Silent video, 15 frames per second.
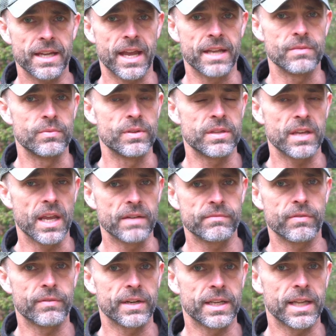and with
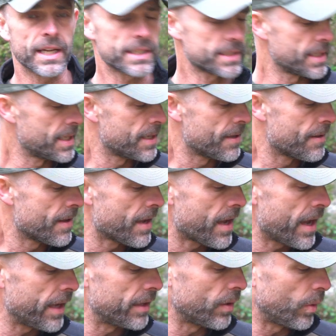infrared light.
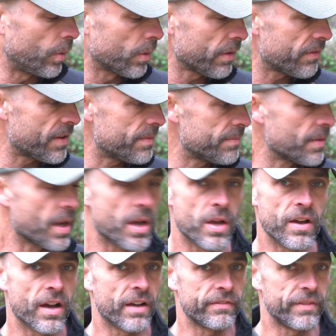And all of them are